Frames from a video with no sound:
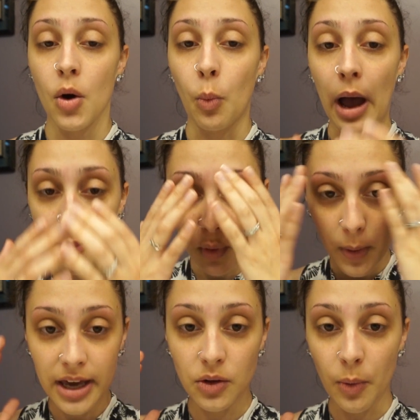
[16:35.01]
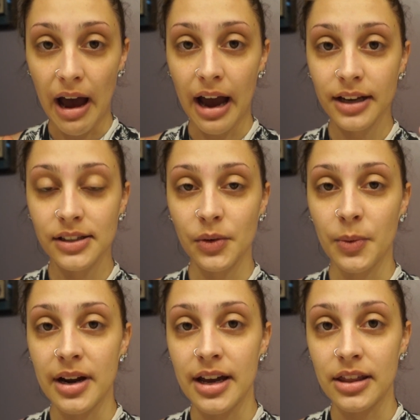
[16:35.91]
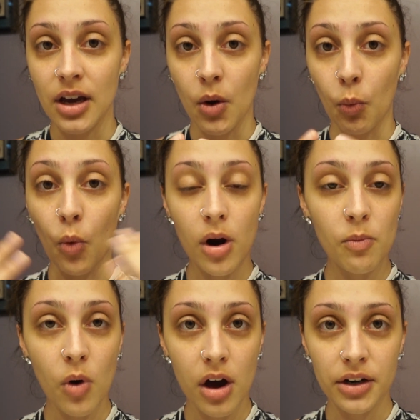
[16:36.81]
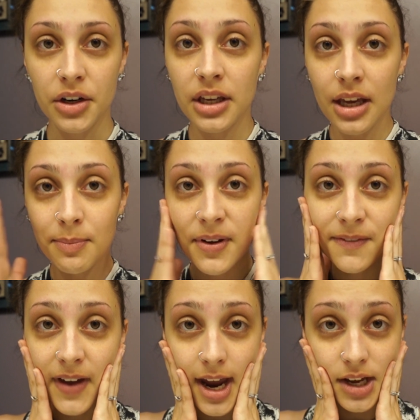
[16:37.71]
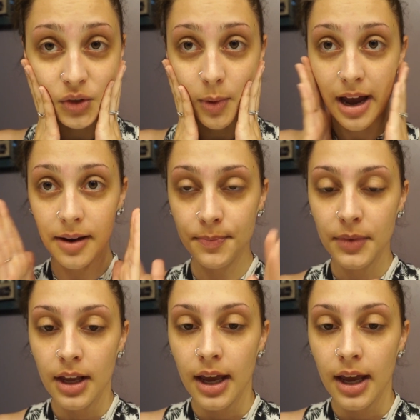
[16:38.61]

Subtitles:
wipe away the wax with warm water, keep your face wet,